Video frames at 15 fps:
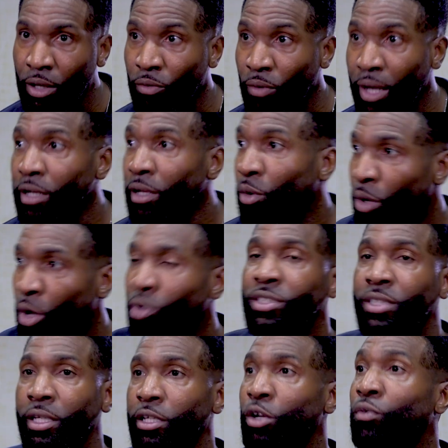right? We always
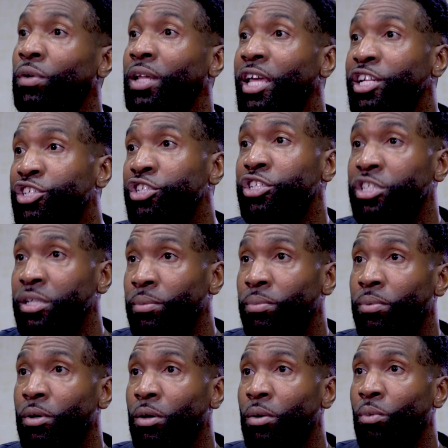say your relationship